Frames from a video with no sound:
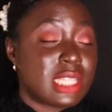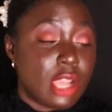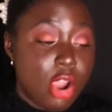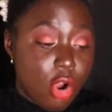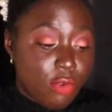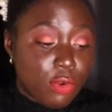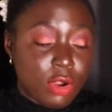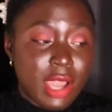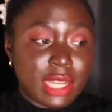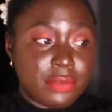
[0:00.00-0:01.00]
this
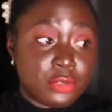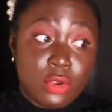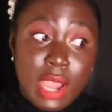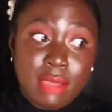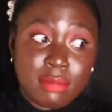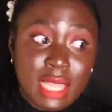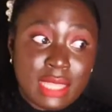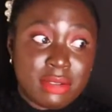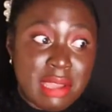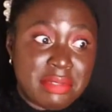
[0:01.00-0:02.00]
for long enough. So I'm
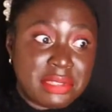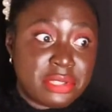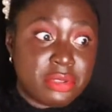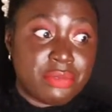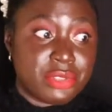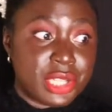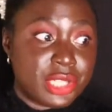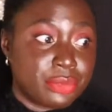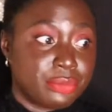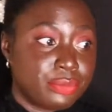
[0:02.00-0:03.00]
glad they're having this
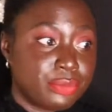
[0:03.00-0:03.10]
conversation.